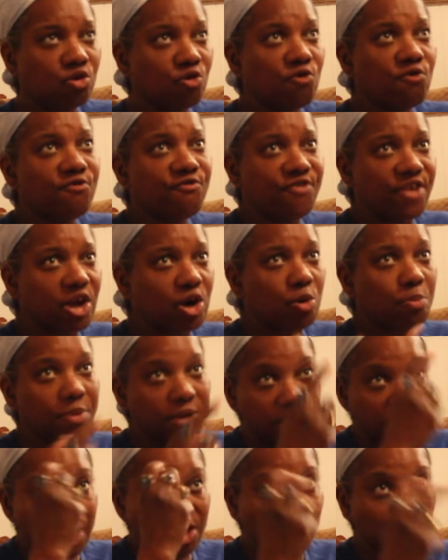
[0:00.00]
feel
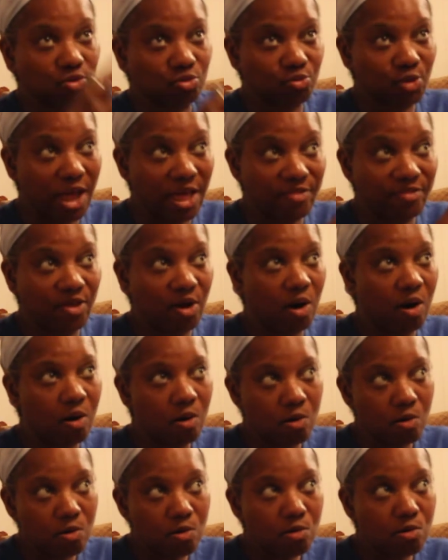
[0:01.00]
because you read the
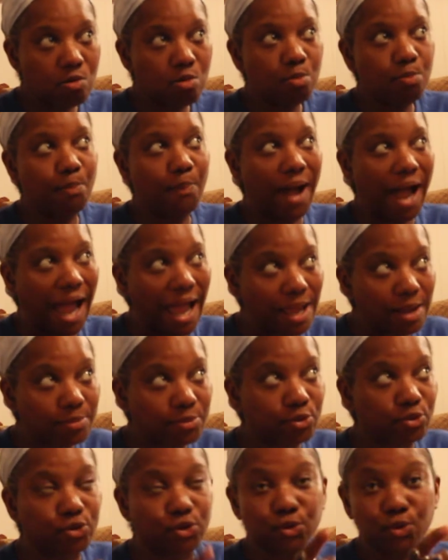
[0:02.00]
whole
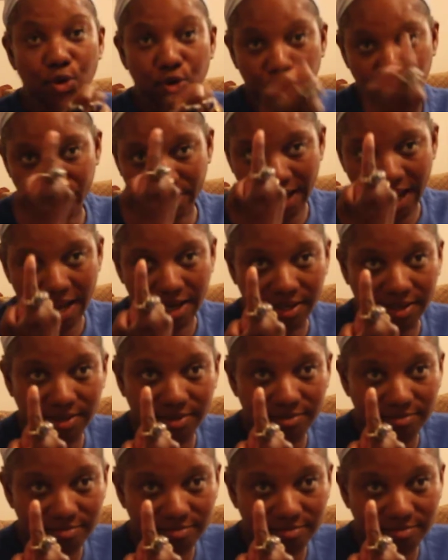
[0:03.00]
Bible, you understand it.